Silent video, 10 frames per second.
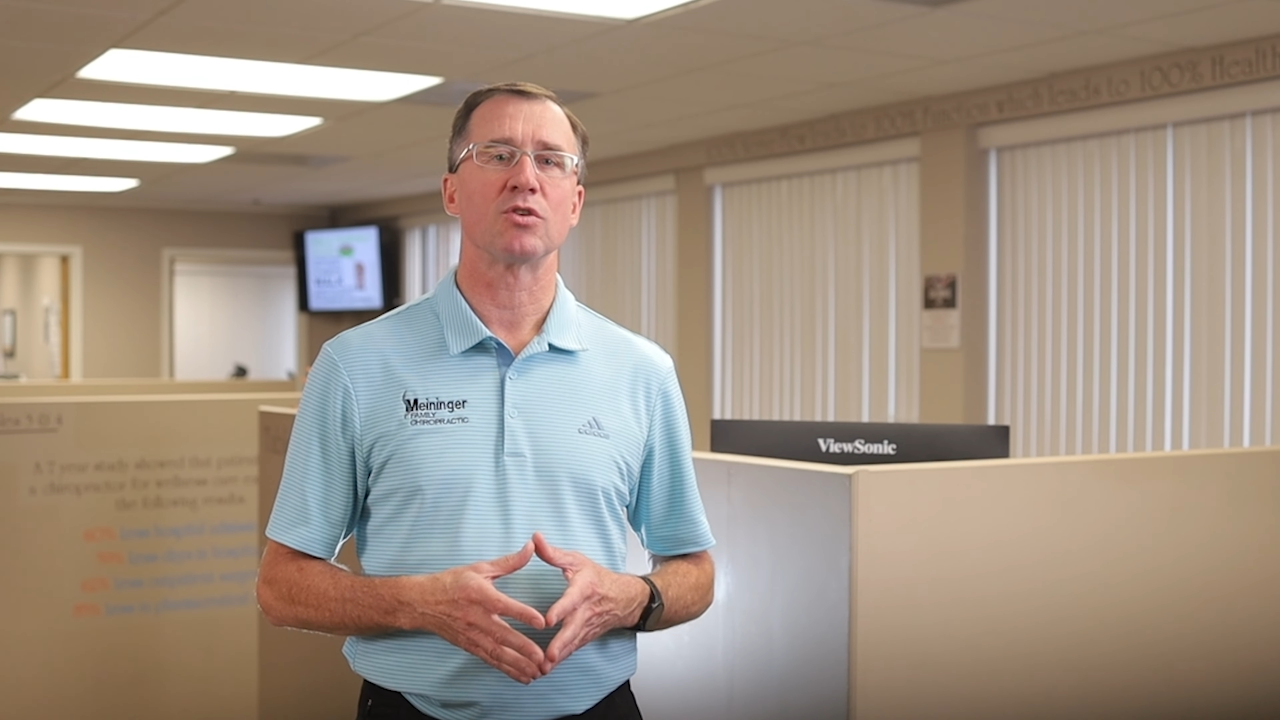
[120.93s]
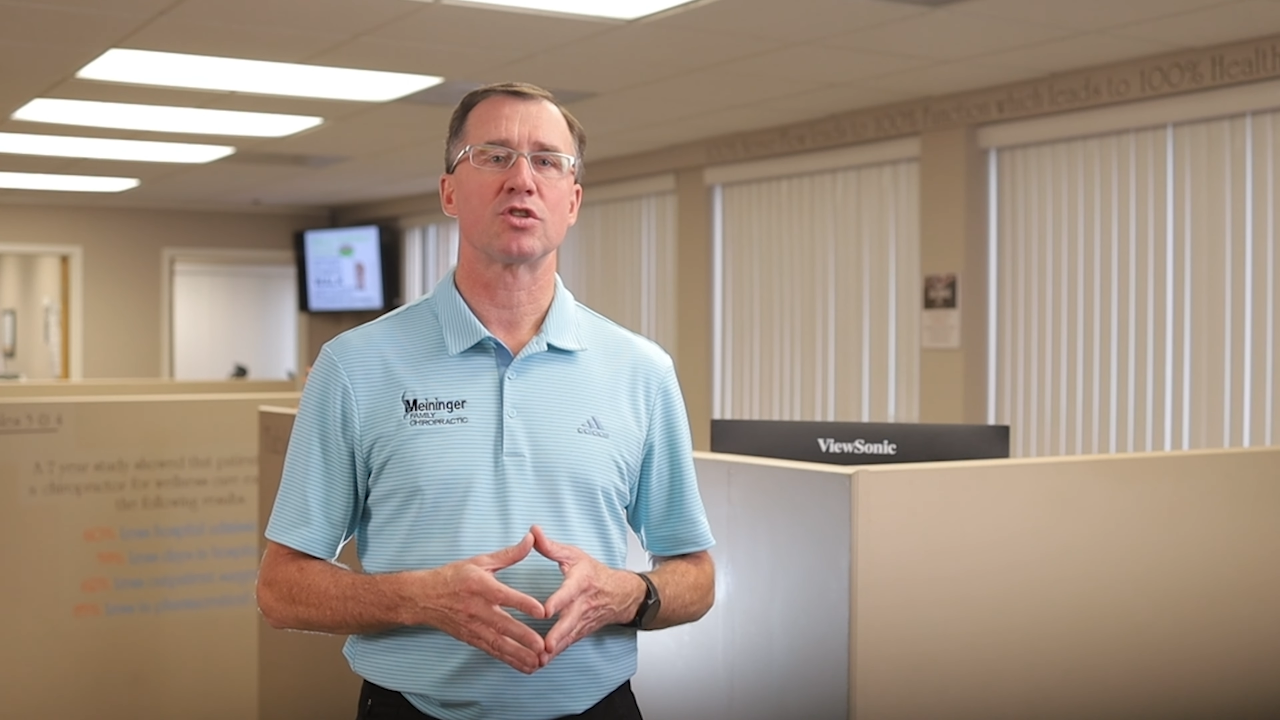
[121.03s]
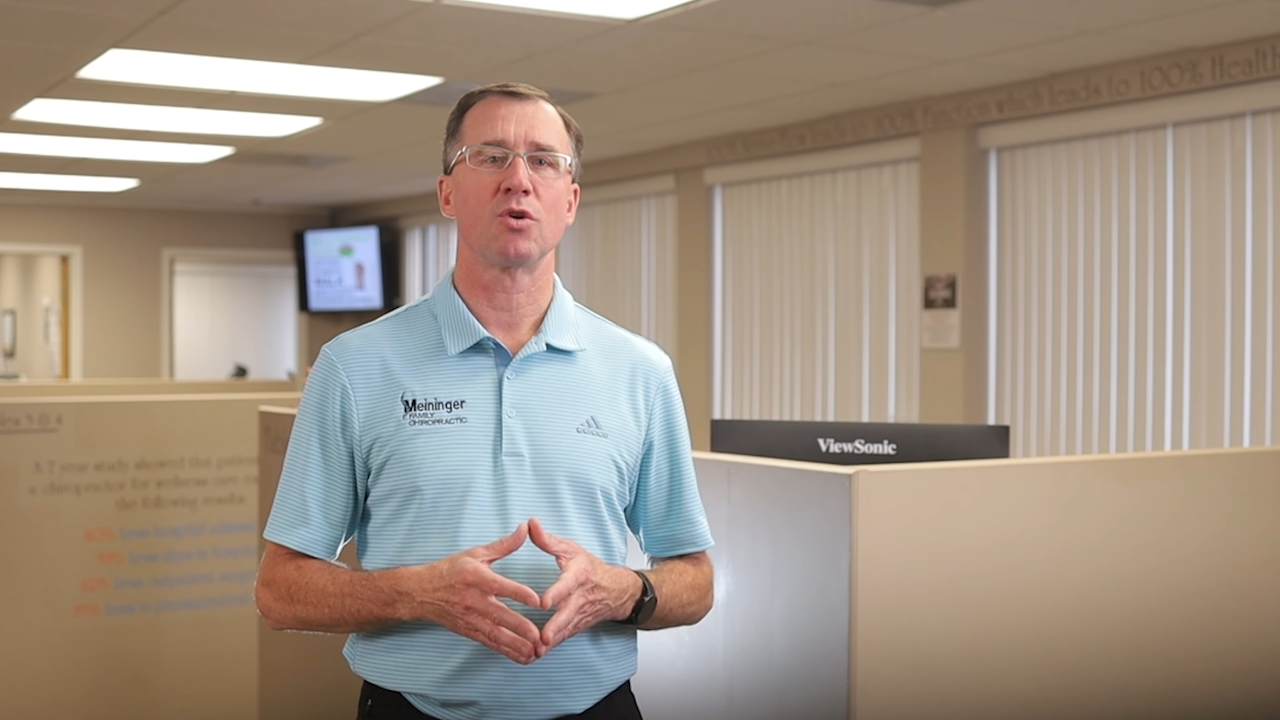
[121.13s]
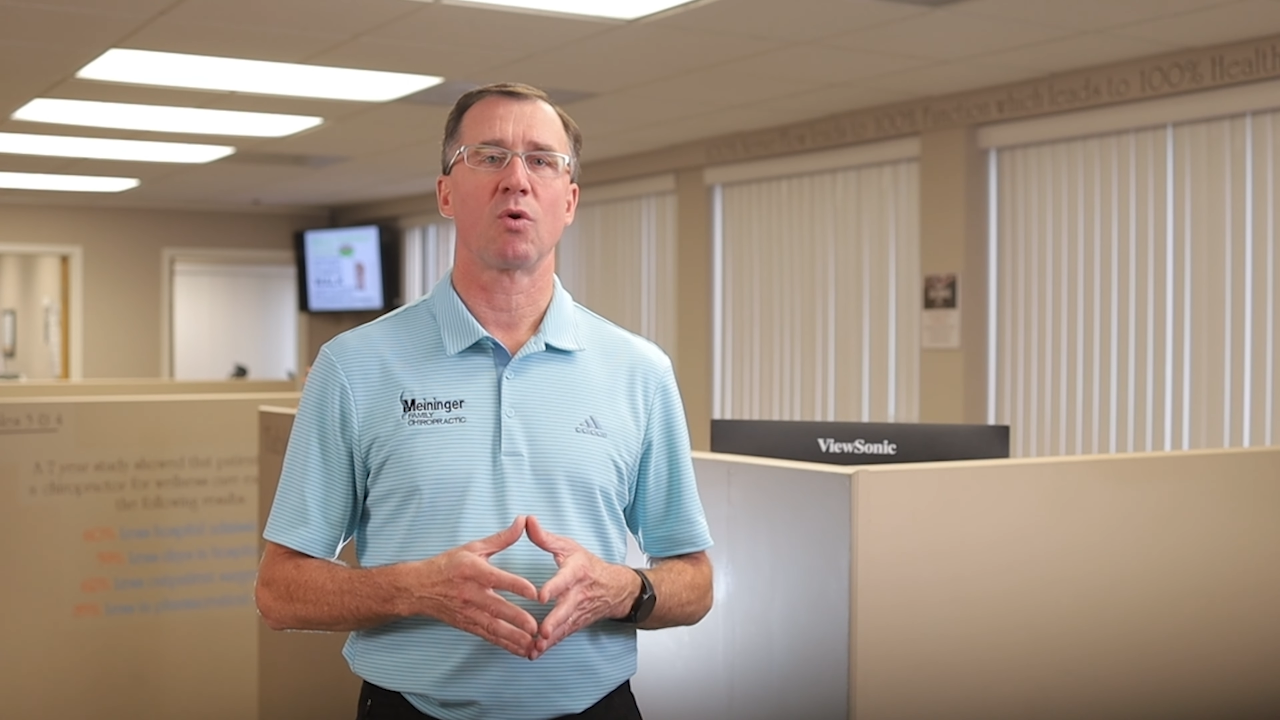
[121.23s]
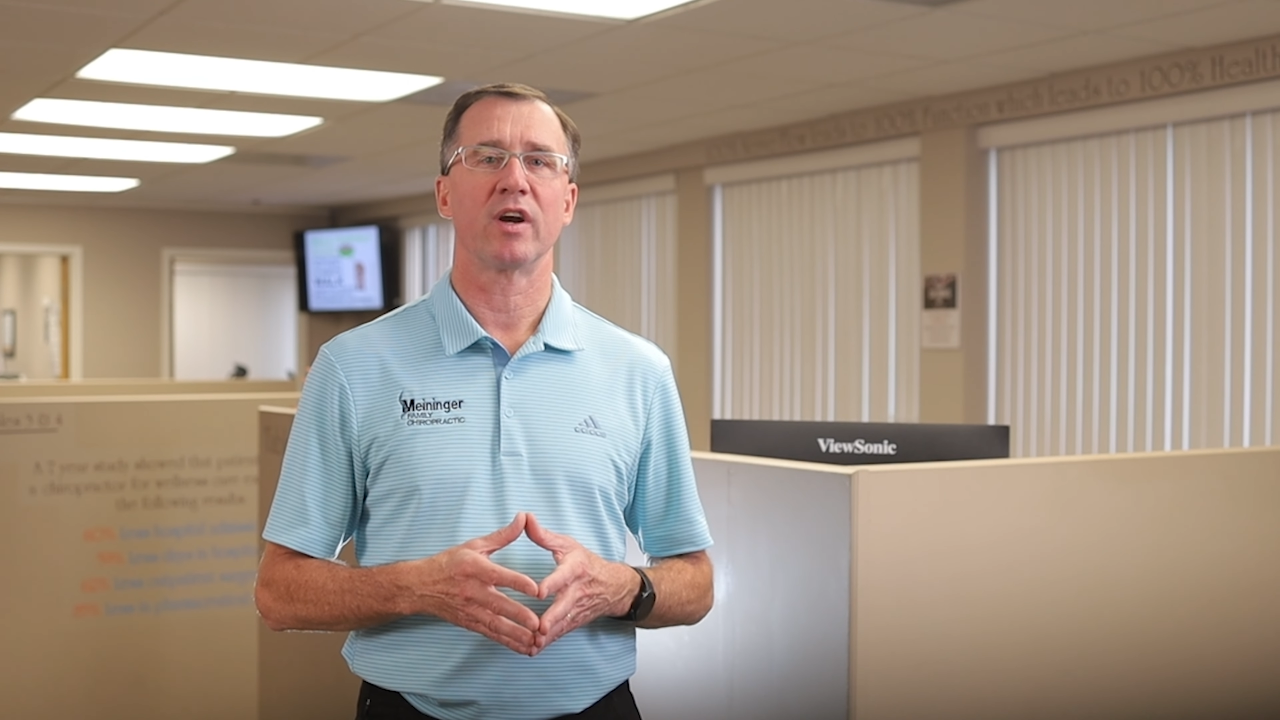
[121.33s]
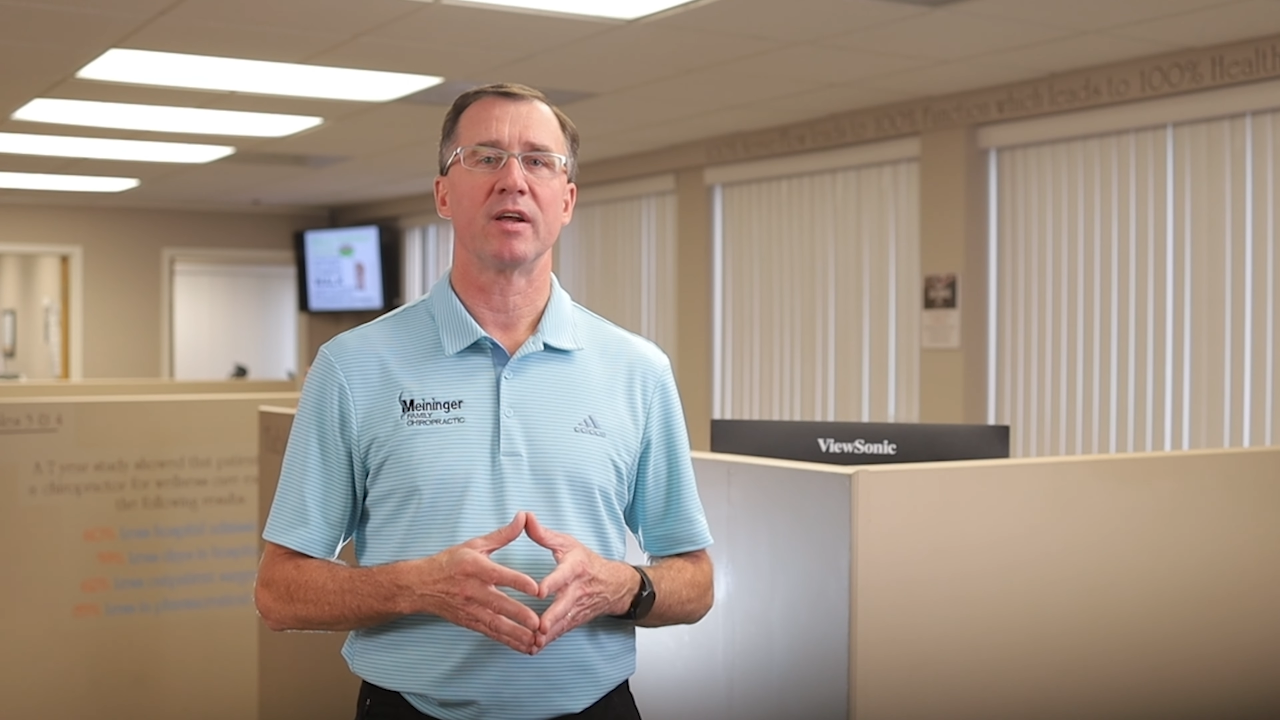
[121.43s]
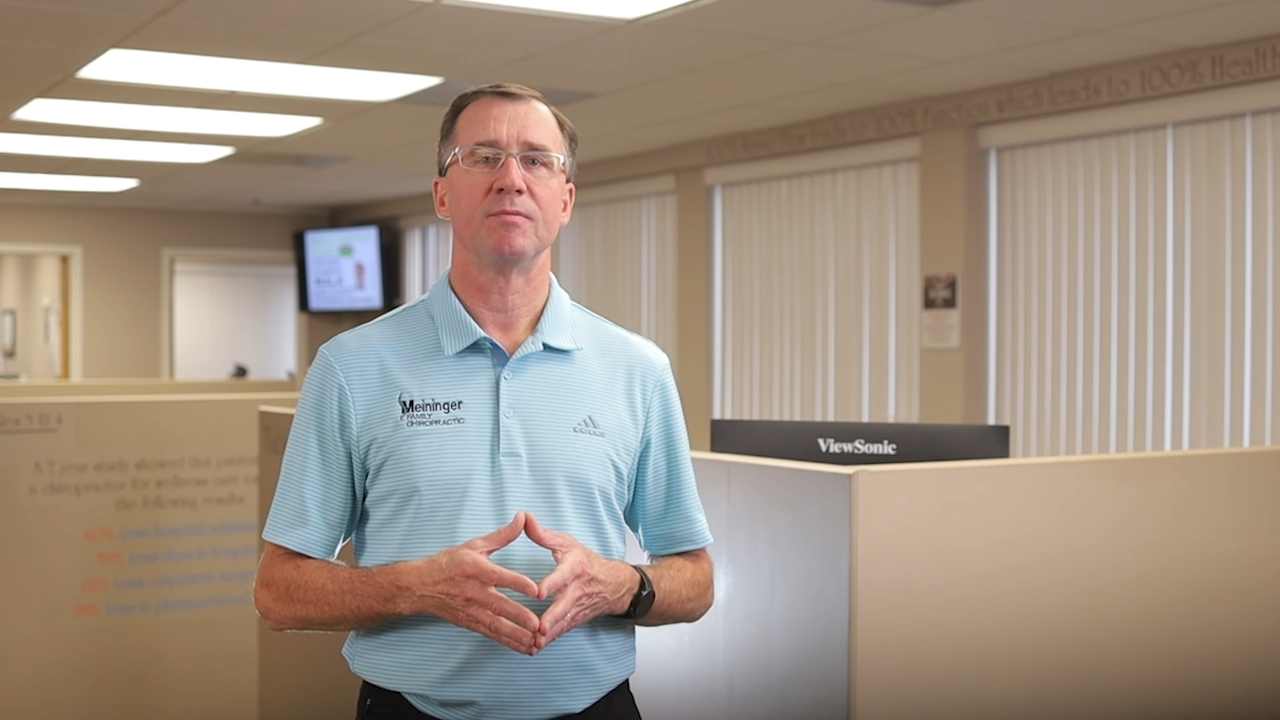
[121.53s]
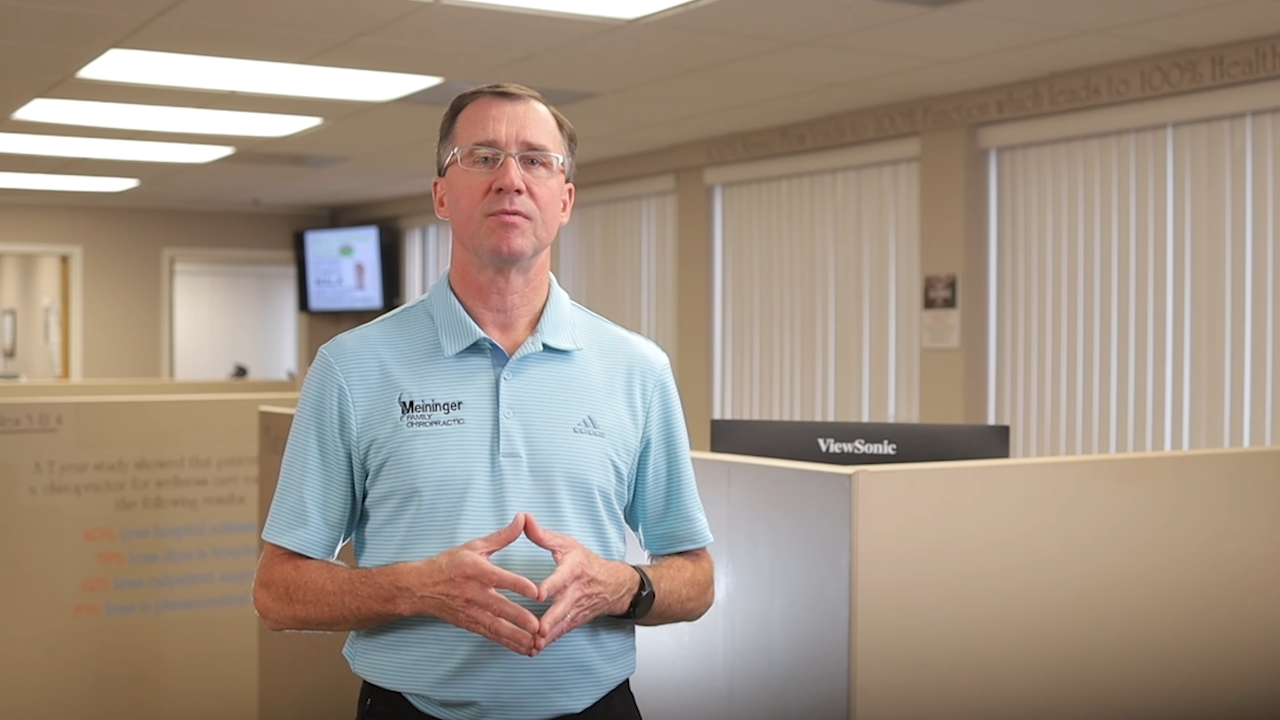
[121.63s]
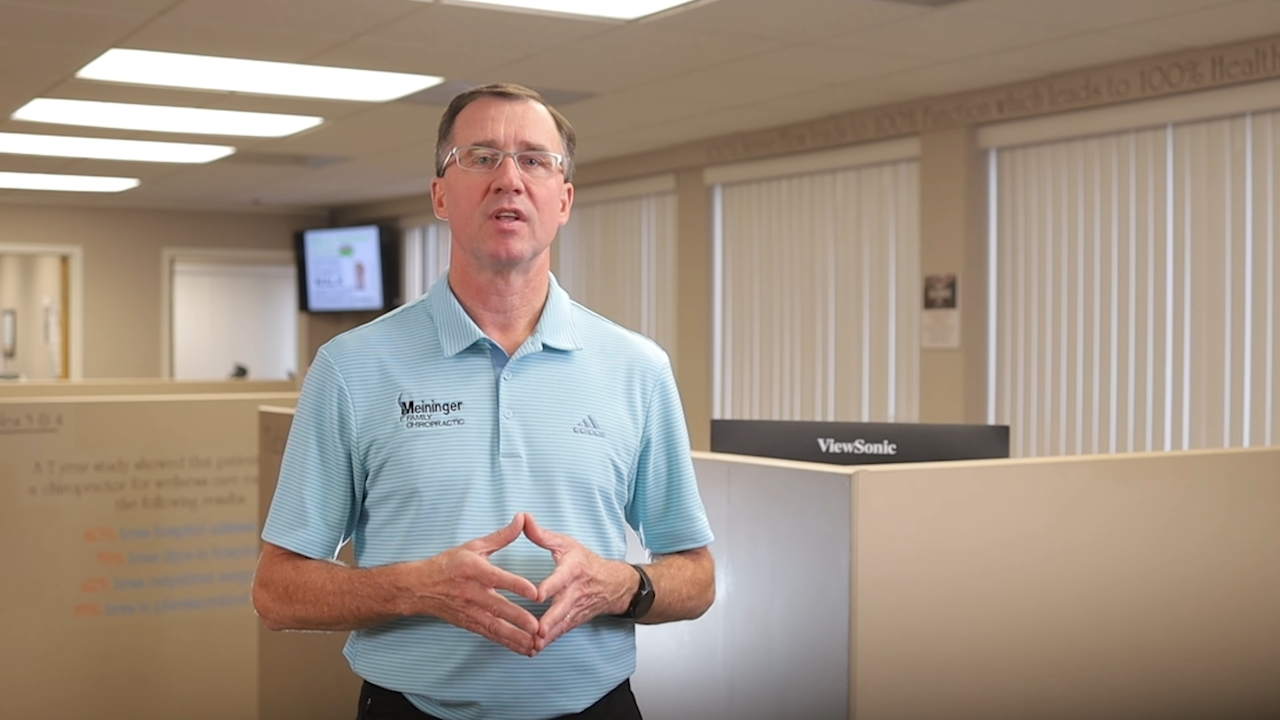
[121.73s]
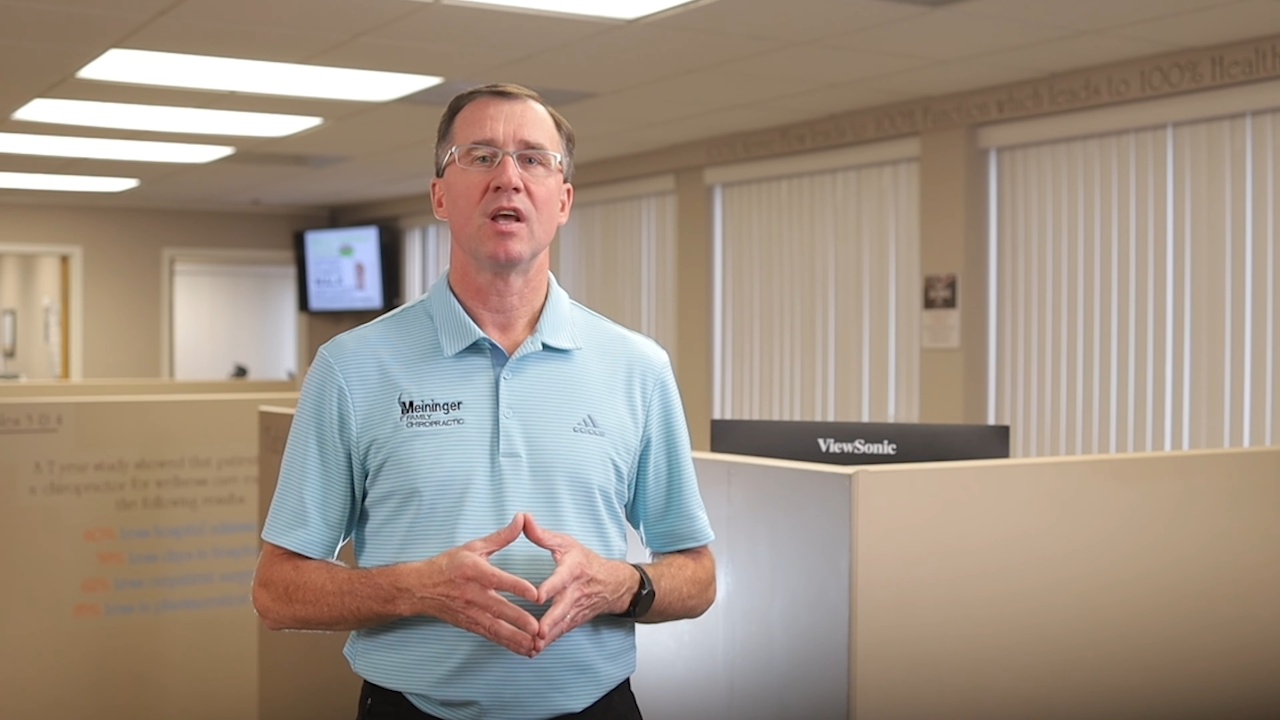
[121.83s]
Rocco's
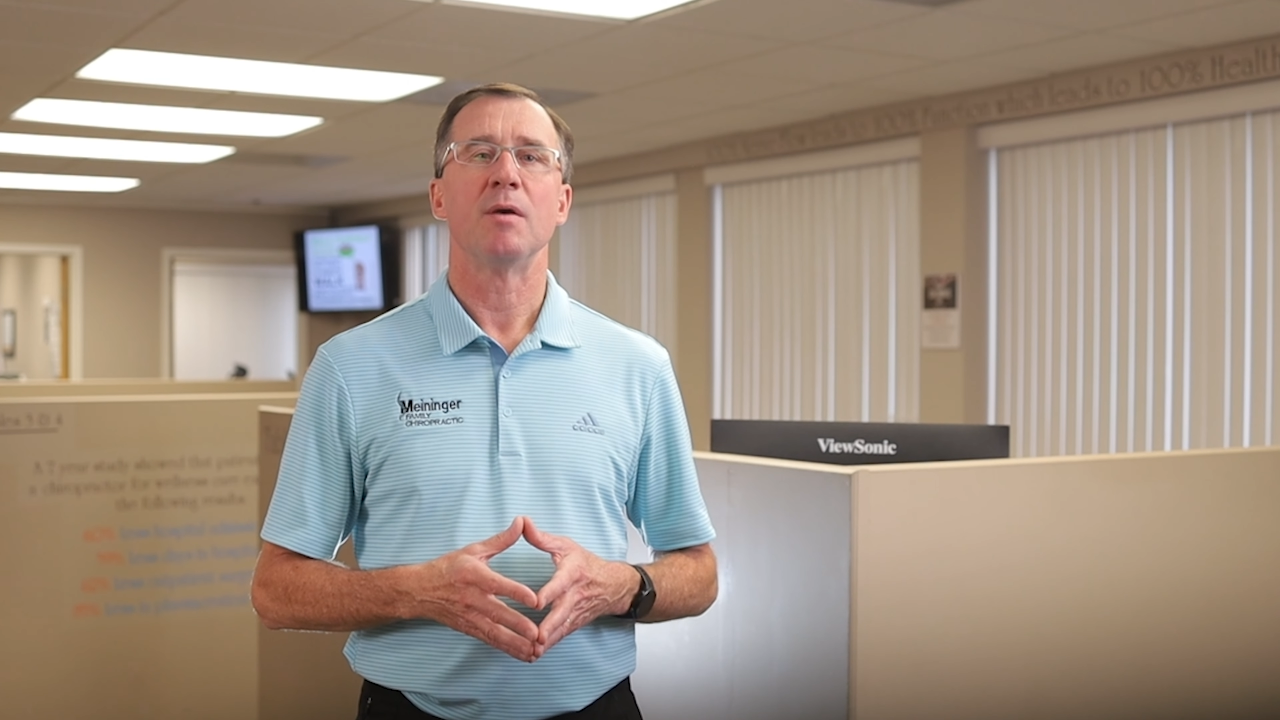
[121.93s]
story